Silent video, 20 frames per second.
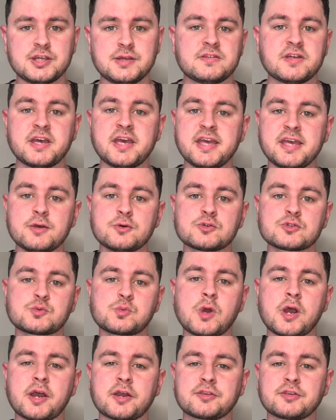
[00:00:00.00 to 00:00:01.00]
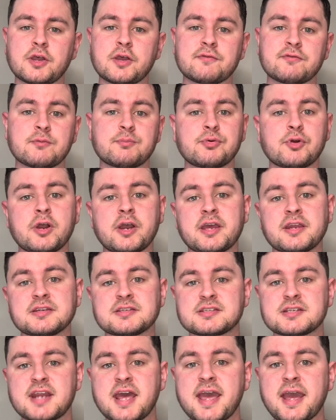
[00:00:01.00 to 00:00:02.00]
The heels worked over
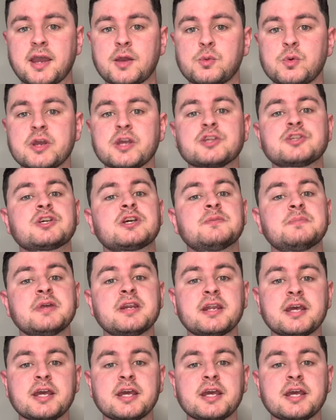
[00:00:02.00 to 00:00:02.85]
Bryan's neck, which had been